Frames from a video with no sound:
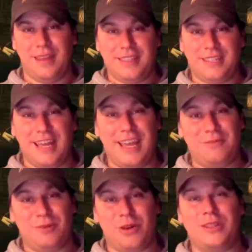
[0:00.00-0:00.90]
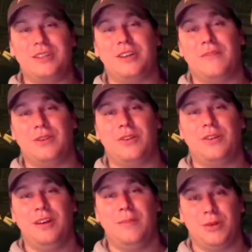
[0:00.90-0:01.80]
Today, we're going to cover
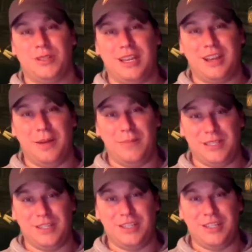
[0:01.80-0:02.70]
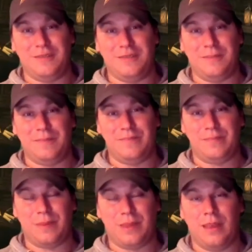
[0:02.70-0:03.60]
percent composition.
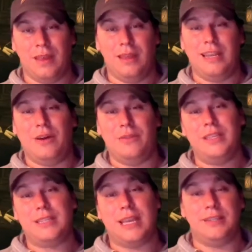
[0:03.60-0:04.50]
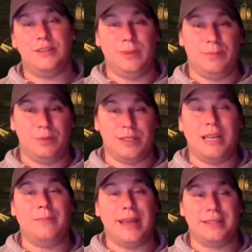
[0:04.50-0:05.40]
Now, in this case, it'll be
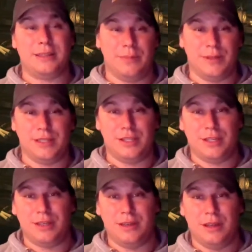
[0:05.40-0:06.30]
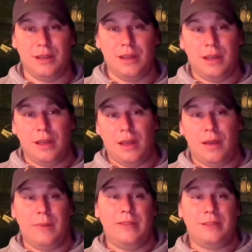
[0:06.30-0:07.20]
percent mass composition.
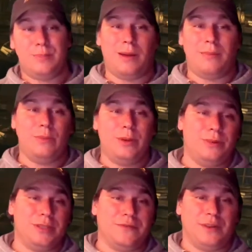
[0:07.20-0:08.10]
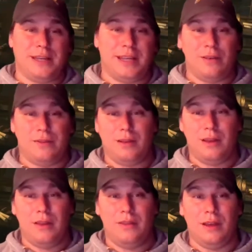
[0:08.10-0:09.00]
In this problem, we want to find out
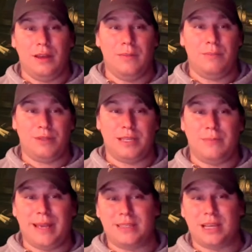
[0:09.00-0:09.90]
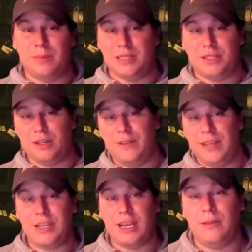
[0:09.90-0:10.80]
the percent mass composition of
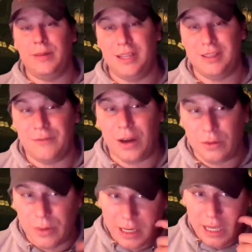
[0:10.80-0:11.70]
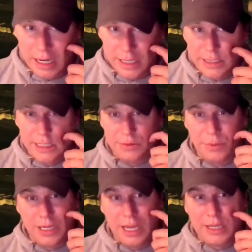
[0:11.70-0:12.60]
each element in the following, and it's
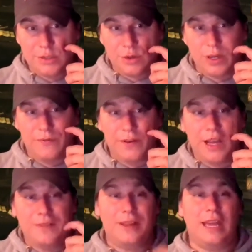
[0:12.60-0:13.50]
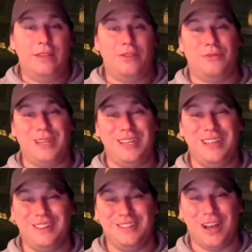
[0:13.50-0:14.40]
C20H25
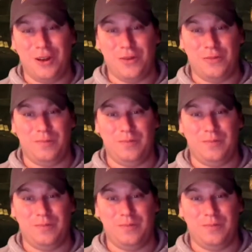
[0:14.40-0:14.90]
N3O.